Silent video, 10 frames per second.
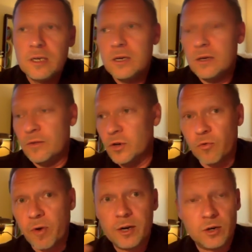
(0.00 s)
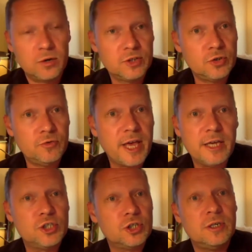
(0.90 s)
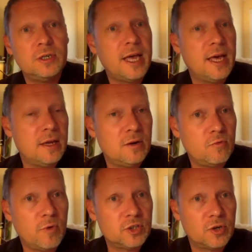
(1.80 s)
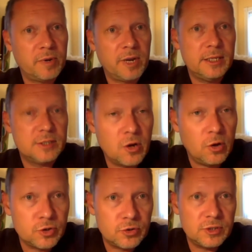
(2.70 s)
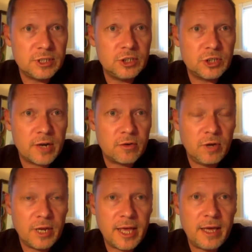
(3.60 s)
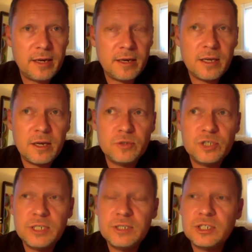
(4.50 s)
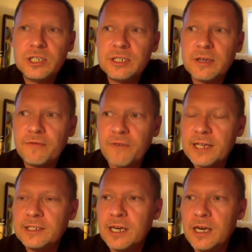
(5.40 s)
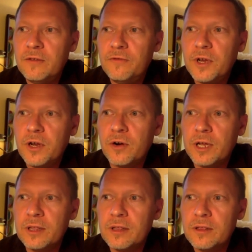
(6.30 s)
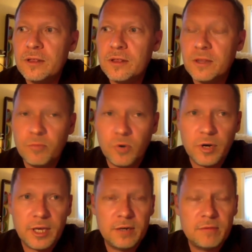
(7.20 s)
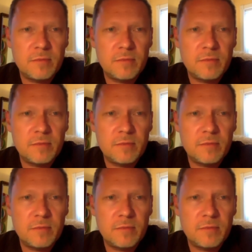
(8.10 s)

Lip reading: the greater Sioux Nation and Western Plains cultures in general. And, she's a fascinating figure in the book in